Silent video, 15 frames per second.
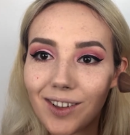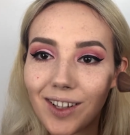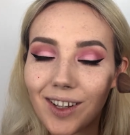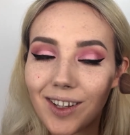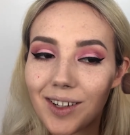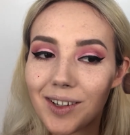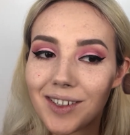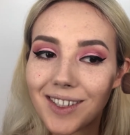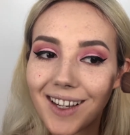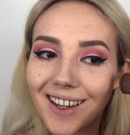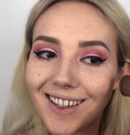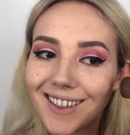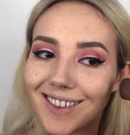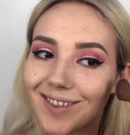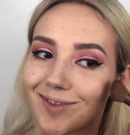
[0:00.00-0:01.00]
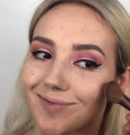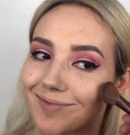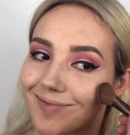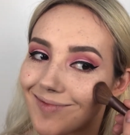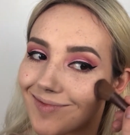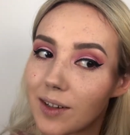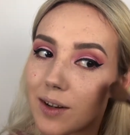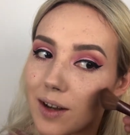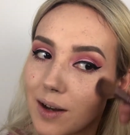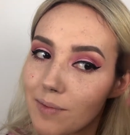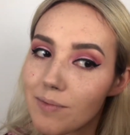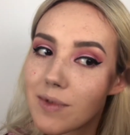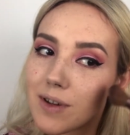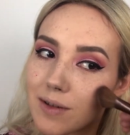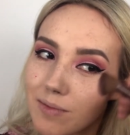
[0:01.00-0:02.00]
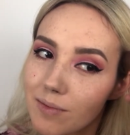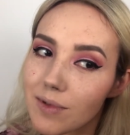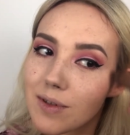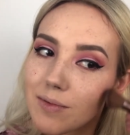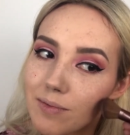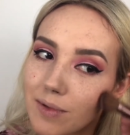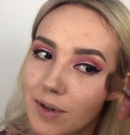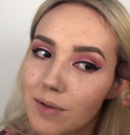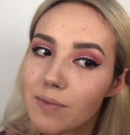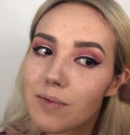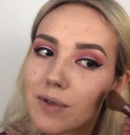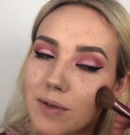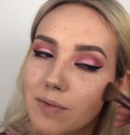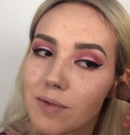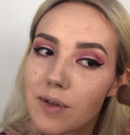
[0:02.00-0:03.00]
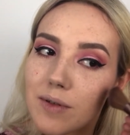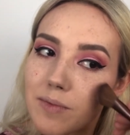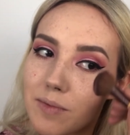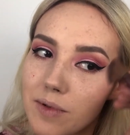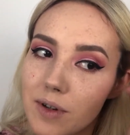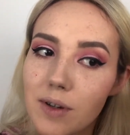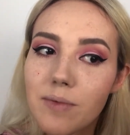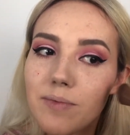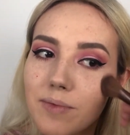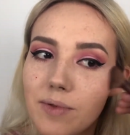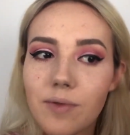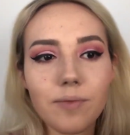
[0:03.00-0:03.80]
all on the side. Up, up, up, up, up, up, up.